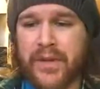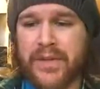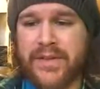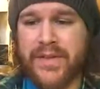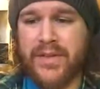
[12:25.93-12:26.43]

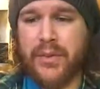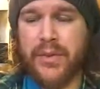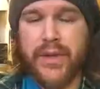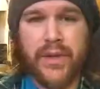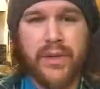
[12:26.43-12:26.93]
continue
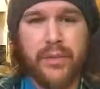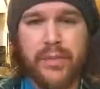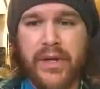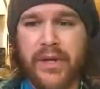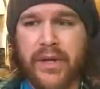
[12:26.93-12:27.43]
with her
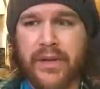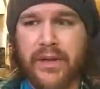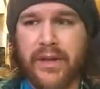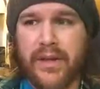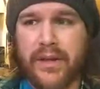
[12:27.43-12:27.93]
being in
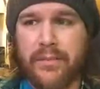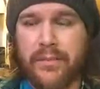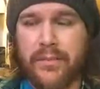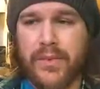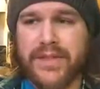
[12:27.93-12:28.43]
the
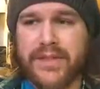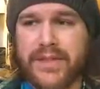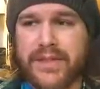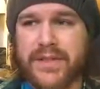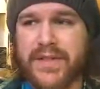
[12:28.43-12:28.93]

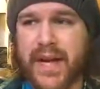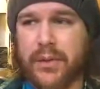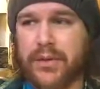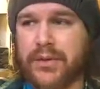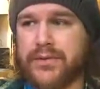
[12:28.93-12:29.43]
the
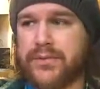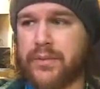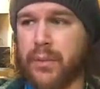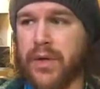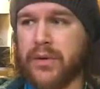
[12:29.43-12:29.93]
Tower of
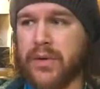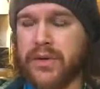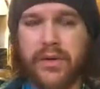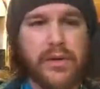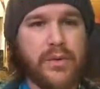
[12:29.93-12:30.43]

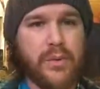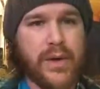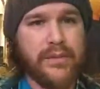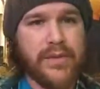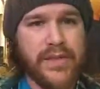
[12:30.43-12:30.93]
Widowhood or
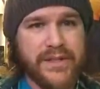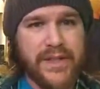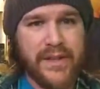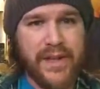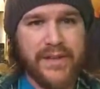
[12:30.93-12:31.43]
whatever it is in
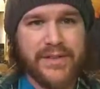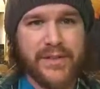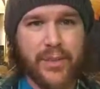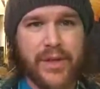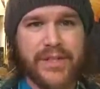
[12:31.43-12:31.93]

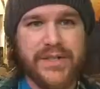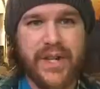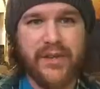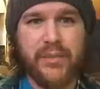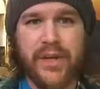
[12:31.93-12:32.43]
Atlantis, where she's
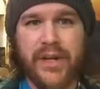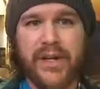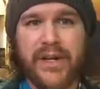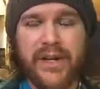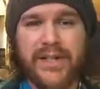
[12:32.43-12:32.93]
kind of being
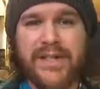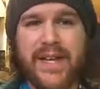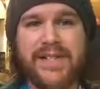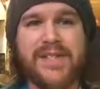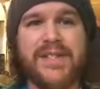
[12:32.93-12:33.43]

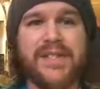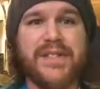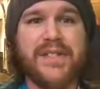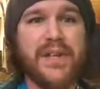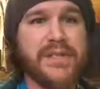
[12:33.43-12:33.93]
tested to
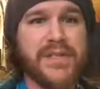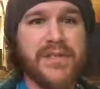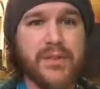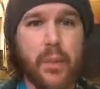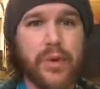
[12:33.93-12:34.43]
see if
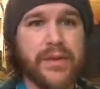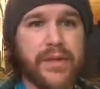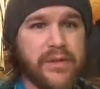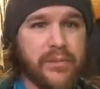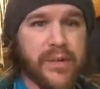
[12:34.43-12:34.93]
she's
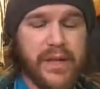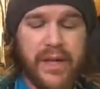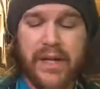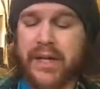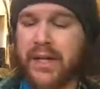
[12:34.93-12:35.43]
worthy of
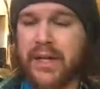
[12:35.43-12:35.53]
being